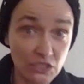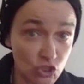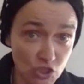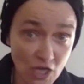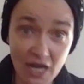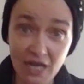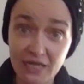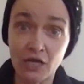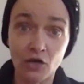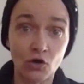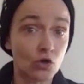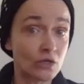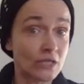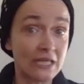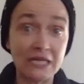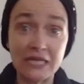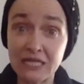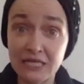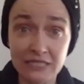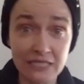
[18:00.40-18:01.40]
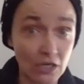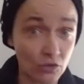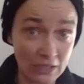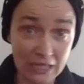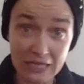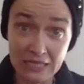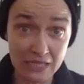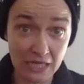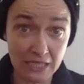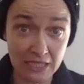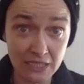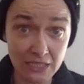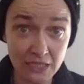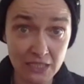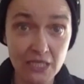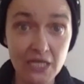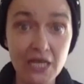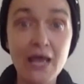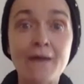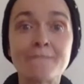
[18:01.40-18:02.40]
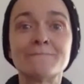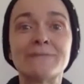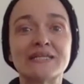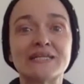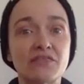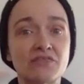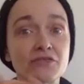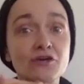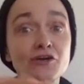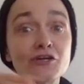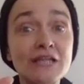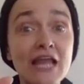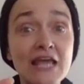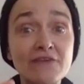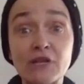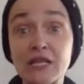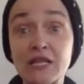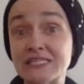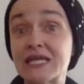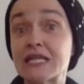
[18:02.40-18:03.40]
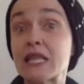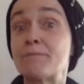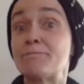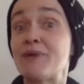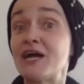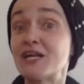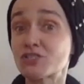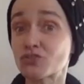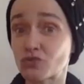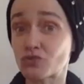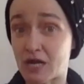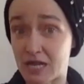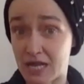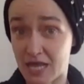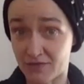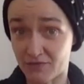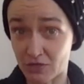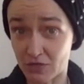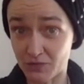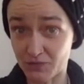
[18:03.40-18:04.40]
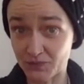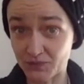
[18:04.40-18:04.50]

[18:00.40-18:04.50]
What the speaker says: China or in India or in Italy. But the third level is at a personal level.